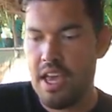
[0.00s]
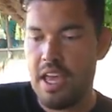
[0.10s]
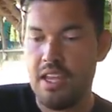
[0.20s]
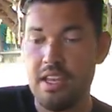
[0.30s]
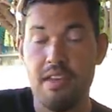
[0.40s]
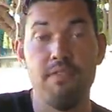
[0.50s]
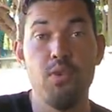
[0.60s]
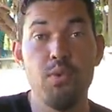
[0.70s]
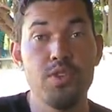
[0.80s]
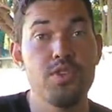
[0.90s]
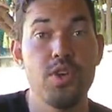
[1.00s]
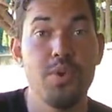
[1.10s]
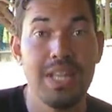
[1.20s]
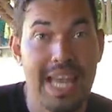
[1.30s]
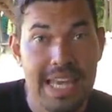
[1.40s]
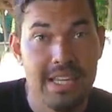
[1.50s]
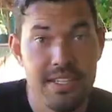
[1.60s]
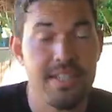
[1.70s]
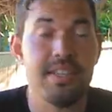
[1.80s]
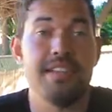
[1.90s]
And if you would so like
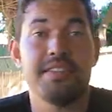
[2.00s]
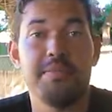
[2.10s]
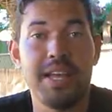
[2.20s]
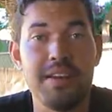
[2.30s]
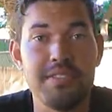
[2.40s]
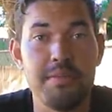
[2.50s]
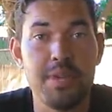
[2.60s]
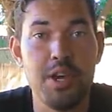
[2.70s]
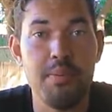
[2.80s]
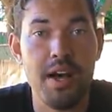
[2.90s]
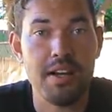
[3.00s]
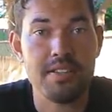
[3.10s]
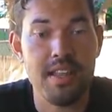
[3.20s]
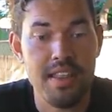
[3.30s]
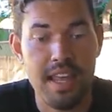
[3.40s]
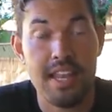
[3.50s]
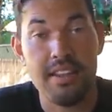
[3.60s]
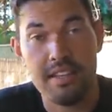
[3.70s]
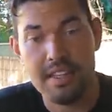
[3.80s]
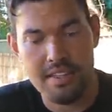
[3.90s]
to send something out to the P.O. box, then
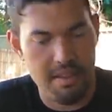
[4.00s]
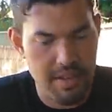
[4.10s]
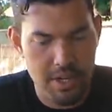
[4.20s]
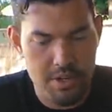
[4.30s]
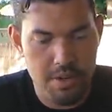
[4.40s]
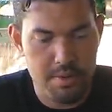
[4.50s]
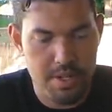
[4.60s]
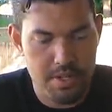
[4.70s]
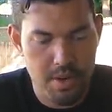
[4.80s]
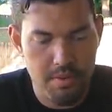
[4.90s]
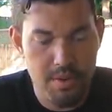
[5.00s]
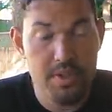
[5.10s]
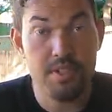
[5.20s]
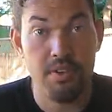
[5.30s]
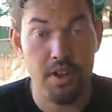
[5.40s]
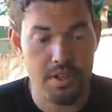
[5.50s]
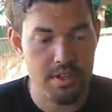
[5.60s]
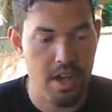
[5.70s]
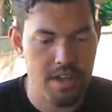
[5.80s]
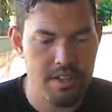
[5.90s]
the link's in the video description. So first of all,
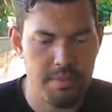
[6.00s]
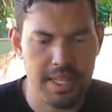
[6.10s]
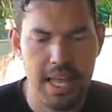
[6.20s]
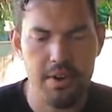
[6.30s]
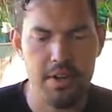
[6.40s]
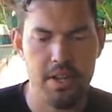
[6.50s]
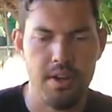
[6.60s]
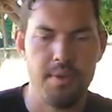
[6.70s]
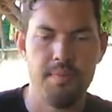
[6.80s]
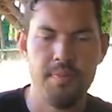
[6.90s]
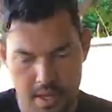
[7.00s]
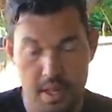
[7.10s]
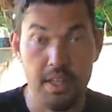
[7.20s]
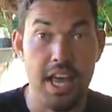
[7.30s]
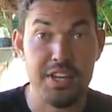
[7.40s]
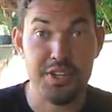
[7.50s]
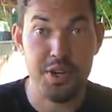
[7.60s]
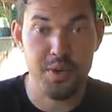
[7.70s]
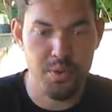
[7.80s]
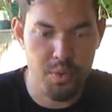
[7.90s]
this awesome letter here,
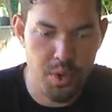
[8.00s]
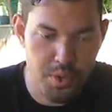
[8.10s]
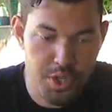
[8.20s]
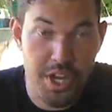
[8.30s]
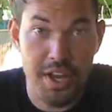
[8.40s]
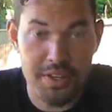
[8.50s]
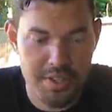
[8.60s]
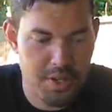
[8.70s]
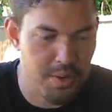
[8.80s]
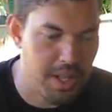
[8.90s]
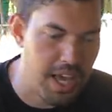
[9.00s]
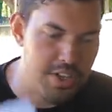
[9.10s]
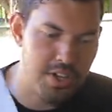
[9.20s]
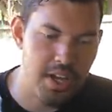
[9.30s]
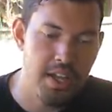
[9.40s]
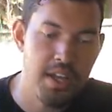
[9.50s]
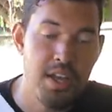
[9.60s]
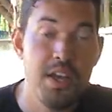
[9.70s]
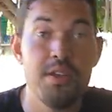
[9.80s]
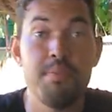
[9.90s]
Elijah Wu. Shout out to you, Elijah.
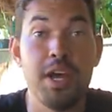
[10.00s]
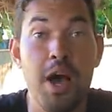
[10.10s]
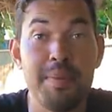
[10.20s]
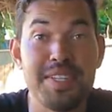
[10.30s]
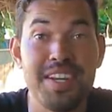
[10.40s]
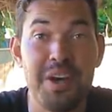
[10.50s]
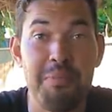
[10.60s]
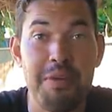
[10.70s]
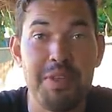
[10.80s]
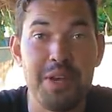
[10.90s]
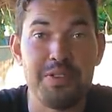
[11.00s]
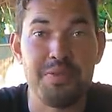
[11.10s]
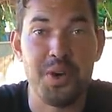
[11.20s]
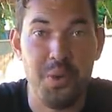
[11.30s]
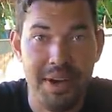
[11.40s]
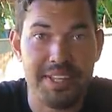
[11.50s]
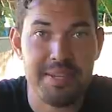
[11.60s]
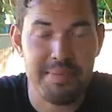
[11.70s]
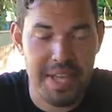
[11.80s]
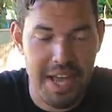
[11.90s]
Been commenting on my videos for quite
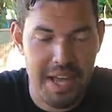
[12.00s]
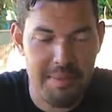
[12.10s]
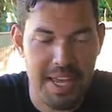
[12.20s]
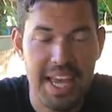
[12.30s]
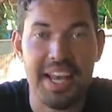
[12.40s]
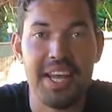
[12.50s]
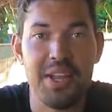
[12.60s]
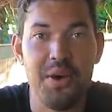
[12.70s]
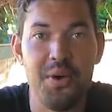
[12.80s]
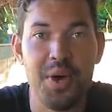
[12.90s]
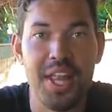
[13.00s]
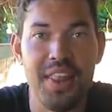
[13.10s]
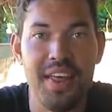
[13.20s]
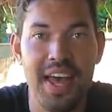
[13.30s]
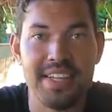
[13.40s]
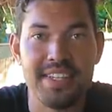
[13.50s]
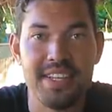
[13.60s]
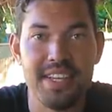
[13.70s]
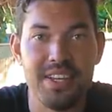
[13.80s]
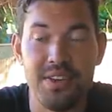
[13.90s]
some time, and I know that
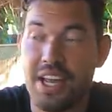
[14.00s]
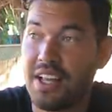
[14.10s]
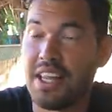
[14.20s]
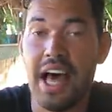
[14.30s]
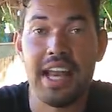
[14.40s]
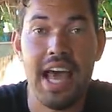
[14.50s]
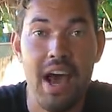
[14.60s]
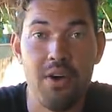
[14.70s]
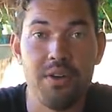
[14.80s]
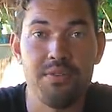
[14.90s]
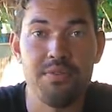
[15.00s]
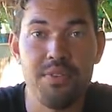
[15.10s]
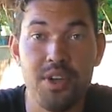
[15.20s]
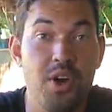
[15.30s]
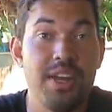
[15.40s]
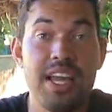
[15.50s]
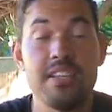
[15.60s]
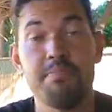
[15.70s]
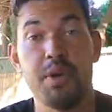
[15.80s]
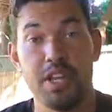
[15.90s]
you're getting a lot out of the gardening
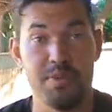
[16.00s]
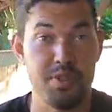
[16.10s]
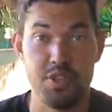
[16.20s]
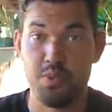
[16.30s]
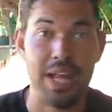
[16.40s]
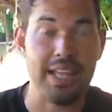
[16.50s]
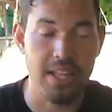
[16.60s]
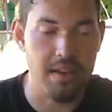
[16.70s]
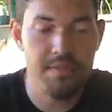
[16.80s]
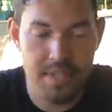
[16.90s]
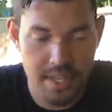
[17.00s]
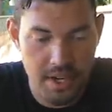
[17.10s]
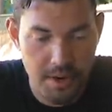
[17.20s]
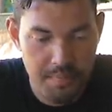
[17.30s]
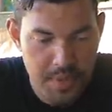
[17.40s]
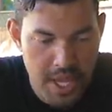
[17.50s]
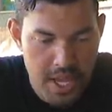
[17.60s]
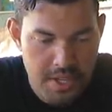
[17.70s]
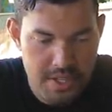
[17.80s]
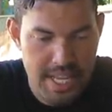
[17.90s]
experience, which is what I love to hear.
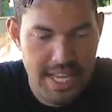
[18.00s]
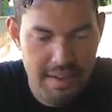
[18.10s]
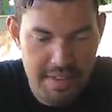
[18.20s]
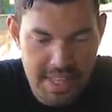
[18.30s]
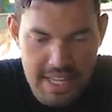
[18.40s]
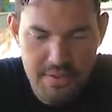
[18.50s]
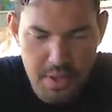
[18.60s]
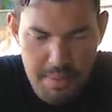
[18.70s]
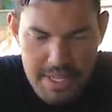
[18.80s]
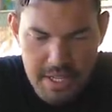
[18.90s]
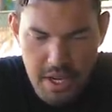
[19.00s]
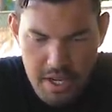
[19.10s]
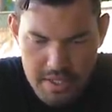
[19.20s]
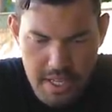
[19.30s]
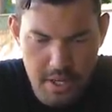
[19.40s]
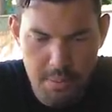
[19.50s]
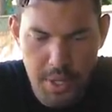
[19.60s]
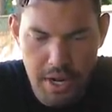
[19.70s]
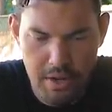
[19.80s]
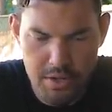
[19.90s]
It says, hey Kevin, thanks for the amazing content you
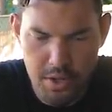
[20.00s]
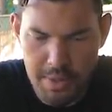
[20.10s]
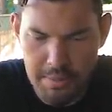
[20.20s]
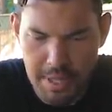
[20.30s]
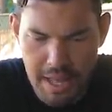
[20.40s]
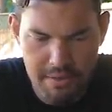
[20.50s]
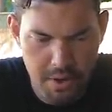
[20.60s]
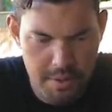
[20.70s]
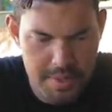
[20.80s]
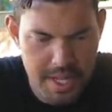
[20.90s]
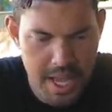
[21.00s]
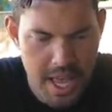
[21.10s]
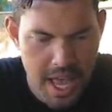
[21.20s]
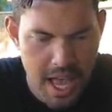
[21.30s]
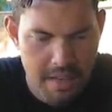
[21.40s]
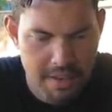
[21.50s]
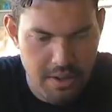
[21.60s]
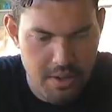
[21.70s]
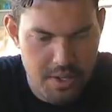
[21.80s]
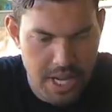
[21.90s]
put out on so many platforms. I
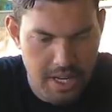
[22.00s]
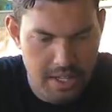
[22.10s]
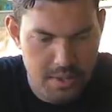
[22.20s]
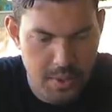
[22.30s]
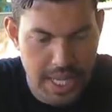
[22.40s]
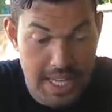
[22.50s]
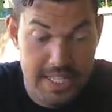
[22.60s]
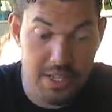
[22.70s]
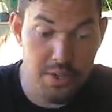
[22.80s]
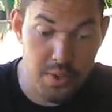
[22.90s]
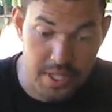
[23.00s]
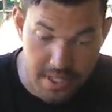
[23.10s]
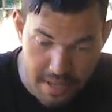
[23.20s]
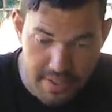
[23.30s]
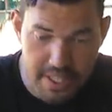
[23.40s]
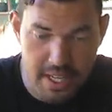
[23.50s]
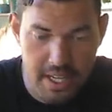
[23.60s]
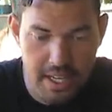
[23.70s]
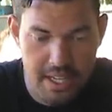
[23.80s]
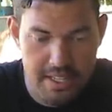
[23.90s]
found your channel in 2018 or
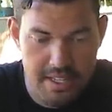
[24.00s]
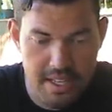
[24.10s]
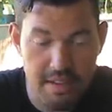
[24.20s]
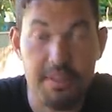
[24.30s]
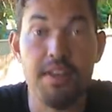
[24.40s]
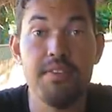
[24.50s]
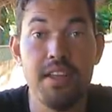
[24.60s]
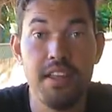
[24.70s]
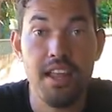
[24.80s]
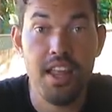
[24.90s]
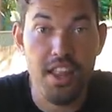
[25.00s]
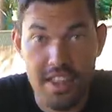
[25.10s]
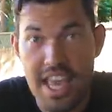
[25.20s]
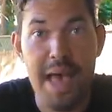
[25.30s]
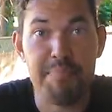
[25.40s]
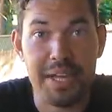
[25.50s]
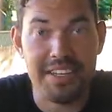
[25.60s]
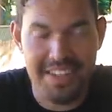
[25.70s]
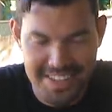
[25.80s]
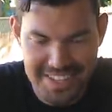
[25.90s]
2017, and since then I've loved the
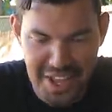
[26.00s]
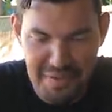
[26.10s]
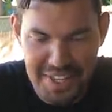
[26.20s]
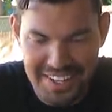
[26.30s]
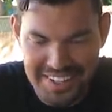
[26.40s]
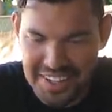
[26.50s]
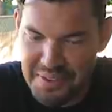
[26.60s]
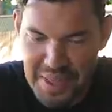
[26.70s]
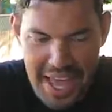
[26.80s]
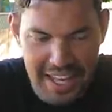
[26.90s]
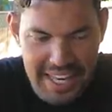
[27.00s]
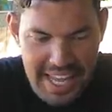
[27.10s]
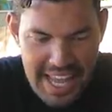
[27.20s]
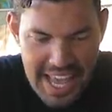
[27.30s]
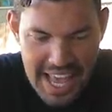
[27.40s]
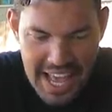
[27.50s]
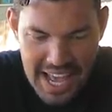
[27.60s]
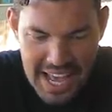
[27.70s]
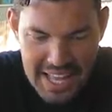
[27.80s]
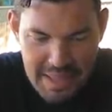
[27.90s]
epicness of it. Love that.
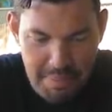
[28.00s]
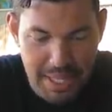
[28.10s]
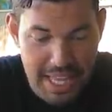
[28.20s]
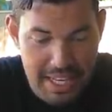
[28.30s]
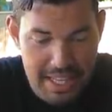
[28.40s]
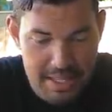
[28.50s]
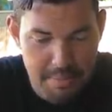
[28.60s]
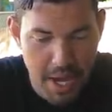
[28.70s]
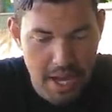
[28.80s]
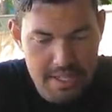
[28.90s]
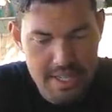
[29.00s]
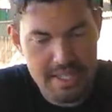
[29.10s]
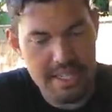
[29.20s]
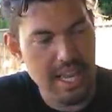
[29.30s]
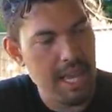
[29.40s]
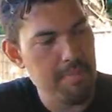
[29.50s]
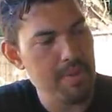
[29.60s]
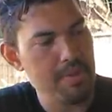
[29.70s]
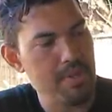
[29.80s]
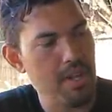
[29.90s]
The plant in this box is a
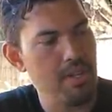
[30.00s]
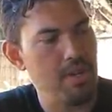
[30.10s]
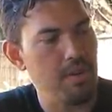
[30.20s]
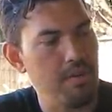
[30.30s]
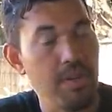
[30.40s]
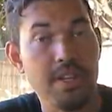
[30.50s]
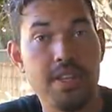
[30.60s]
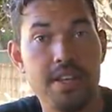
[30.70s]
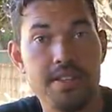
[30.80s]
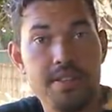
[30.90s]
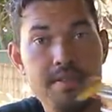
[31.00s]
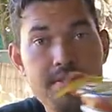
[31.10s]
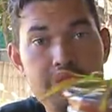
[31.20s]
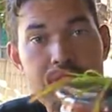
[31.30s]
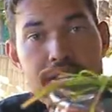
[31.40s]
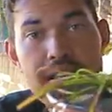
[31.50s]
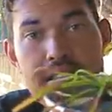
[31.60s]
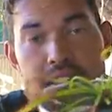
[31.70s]
Cape sundew. Look at this. So he sent